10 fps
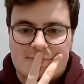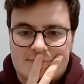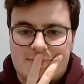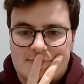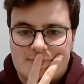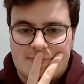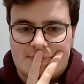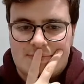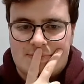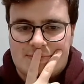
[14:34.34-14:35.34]

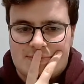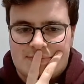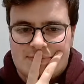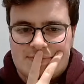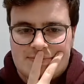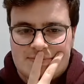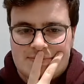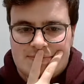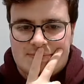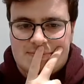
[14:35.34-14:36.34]

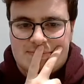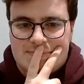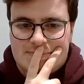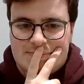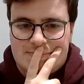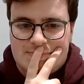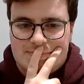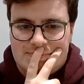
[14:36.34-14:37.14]
(silent)